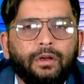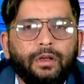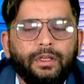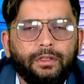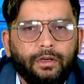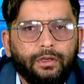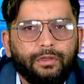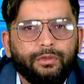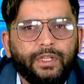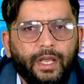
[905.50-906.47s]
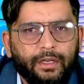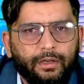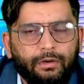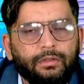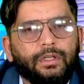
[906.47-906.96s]
in order to carry
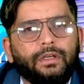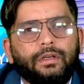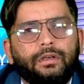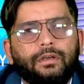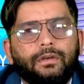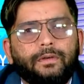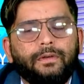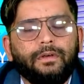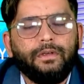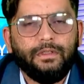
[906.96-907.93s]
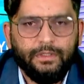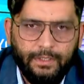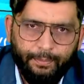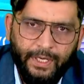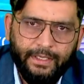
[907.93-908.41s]
out the
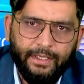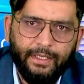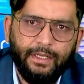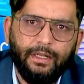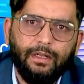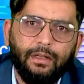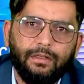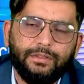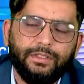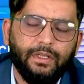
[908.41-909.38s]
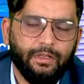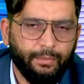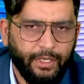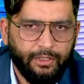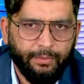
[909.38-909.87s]
practical in
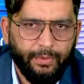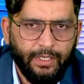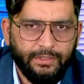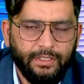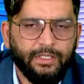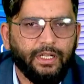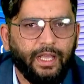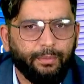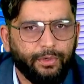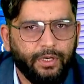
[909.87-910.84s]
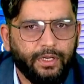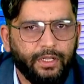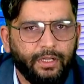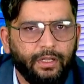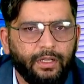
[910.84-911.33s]
microbiology, the
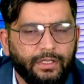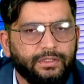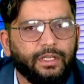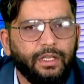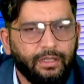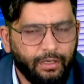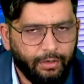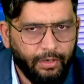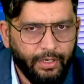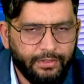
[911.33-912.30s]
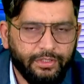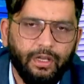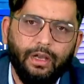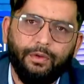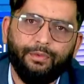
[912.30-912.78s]
laboratory is in accordance
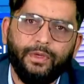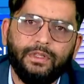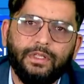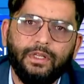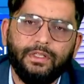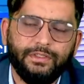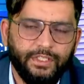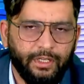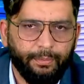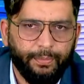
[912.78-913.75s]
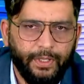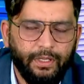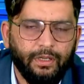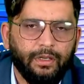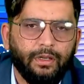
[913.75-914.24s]
with GMP,
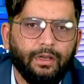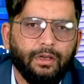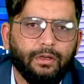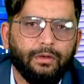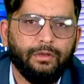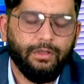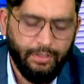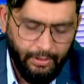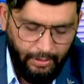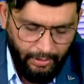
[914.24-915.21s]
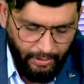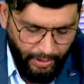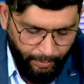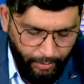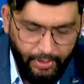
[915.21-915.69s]
good
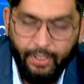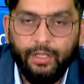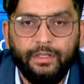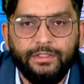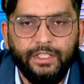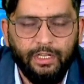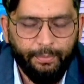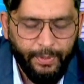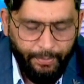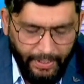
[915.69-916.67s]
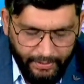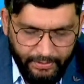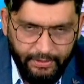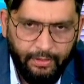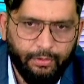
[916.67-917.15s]
laboratory GLP
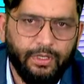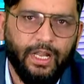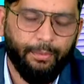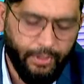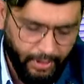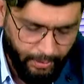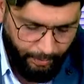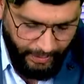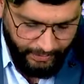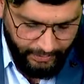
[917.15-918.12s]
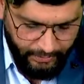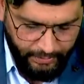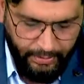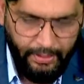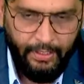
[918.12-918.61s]
practice, good laboratory practice
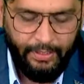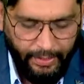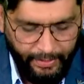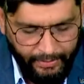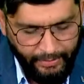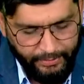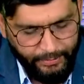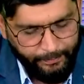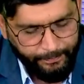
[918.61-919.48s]
guidelines.